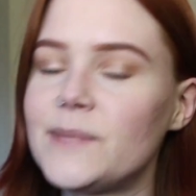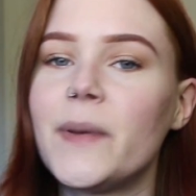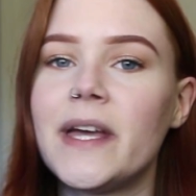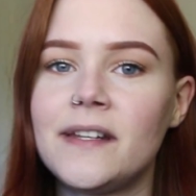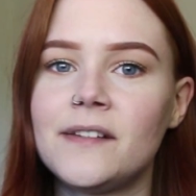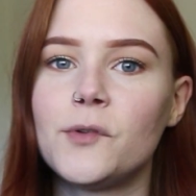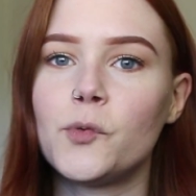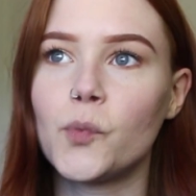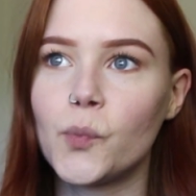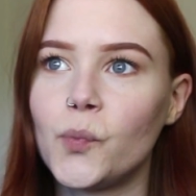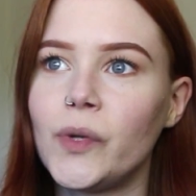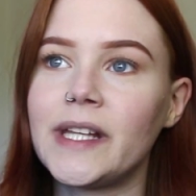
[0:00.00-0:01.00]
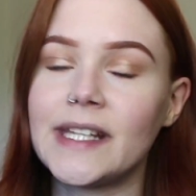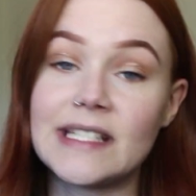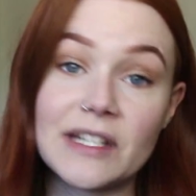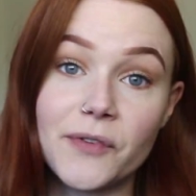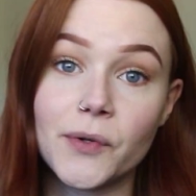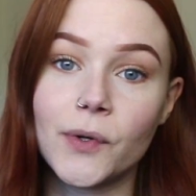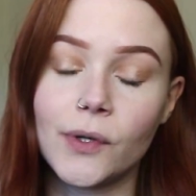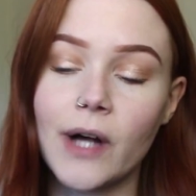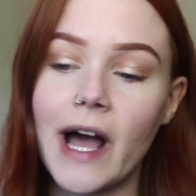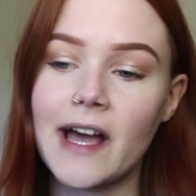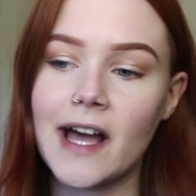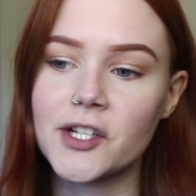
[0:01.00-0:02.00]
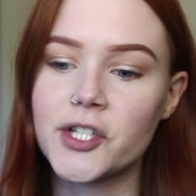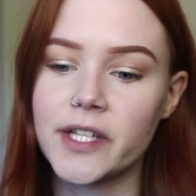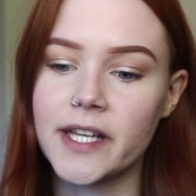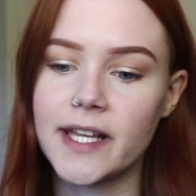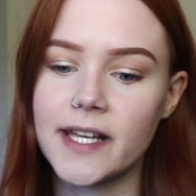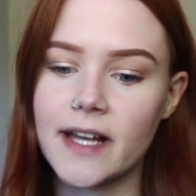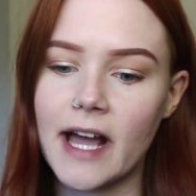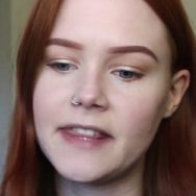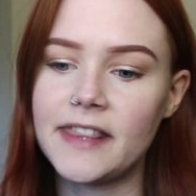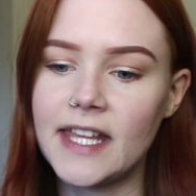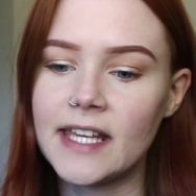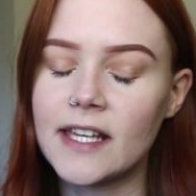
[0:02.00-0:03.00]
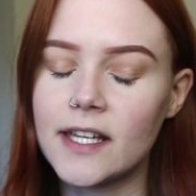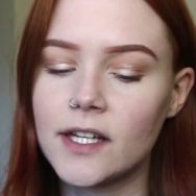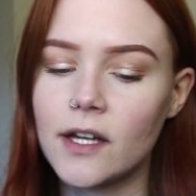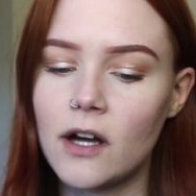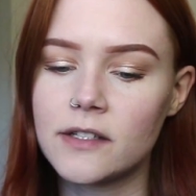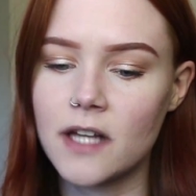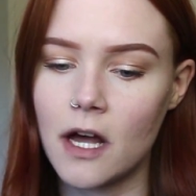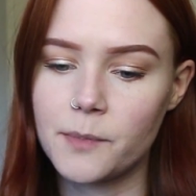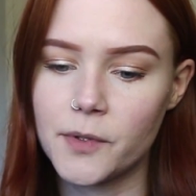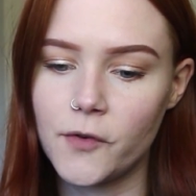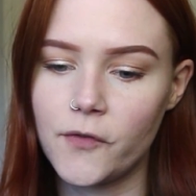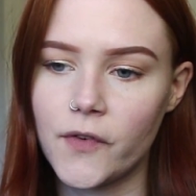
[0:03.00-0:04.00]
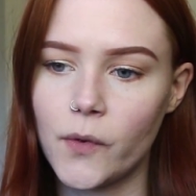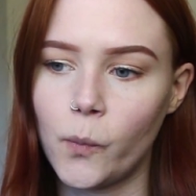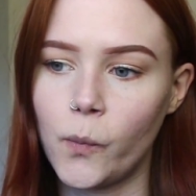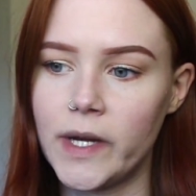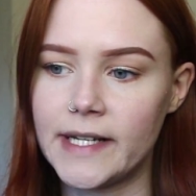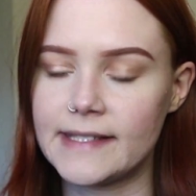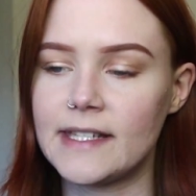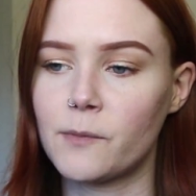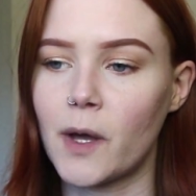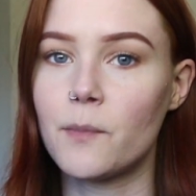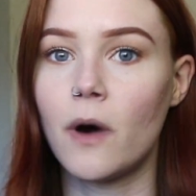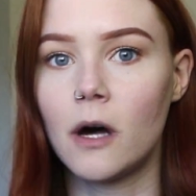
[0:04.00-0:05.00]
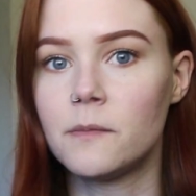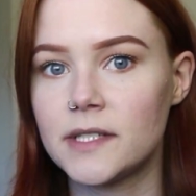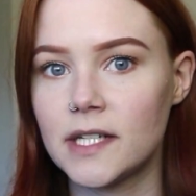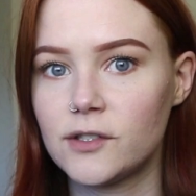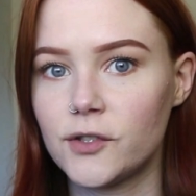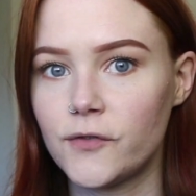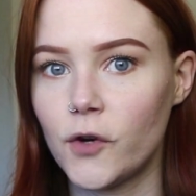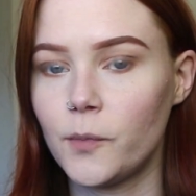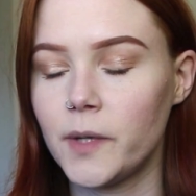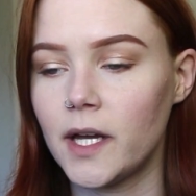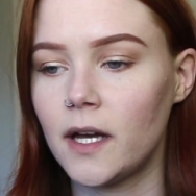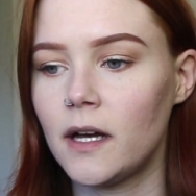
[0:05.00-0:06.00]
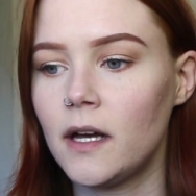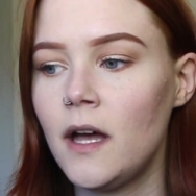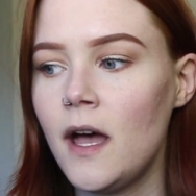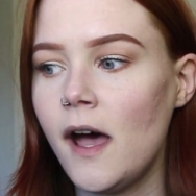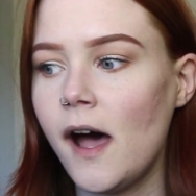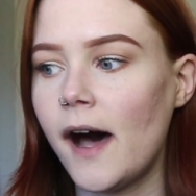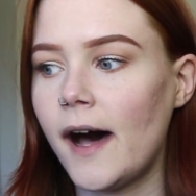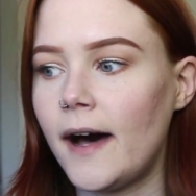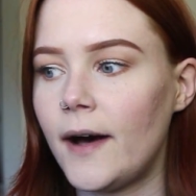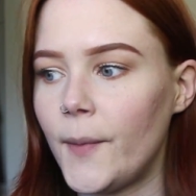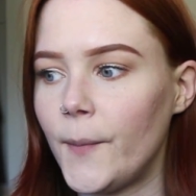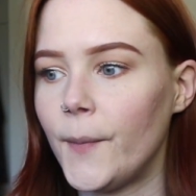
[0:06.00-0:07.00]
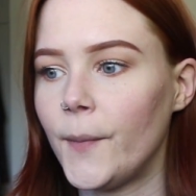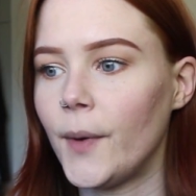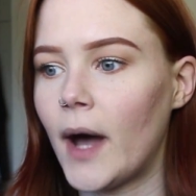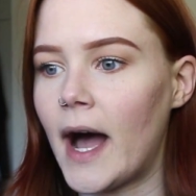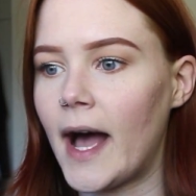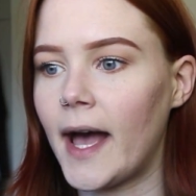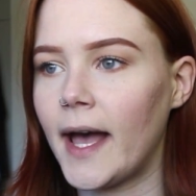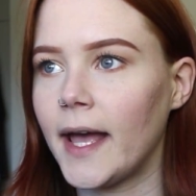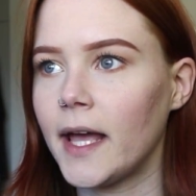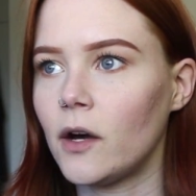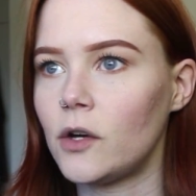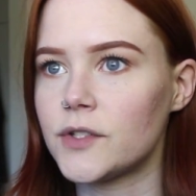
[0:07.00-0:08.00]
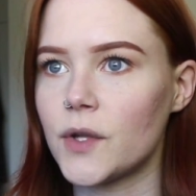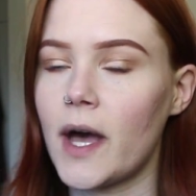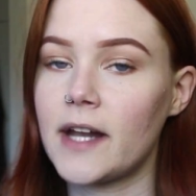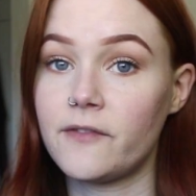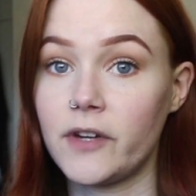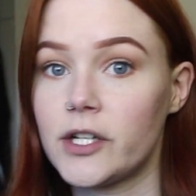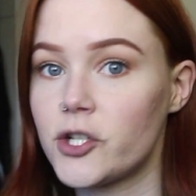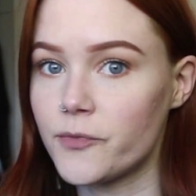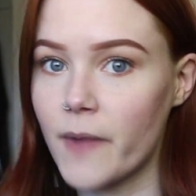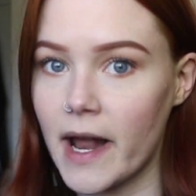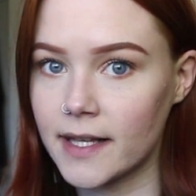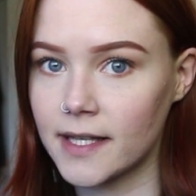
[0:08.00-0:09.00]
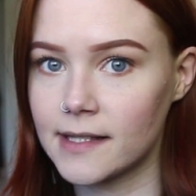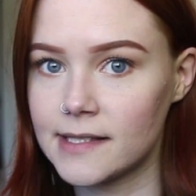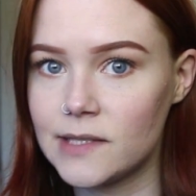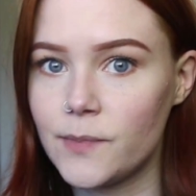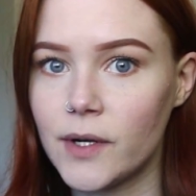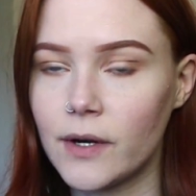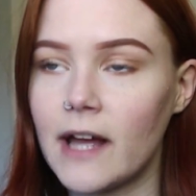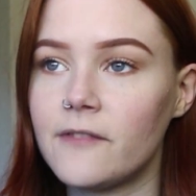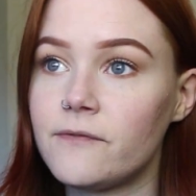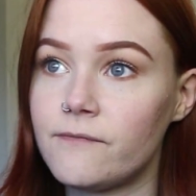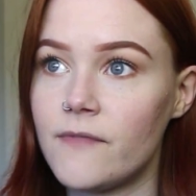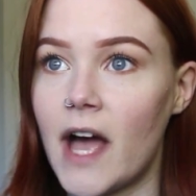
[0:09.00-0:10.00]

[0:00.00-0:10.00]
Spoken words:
been really difficult. I think on top of witnessing my mom's dental phobia, I also had a very traumatic experience.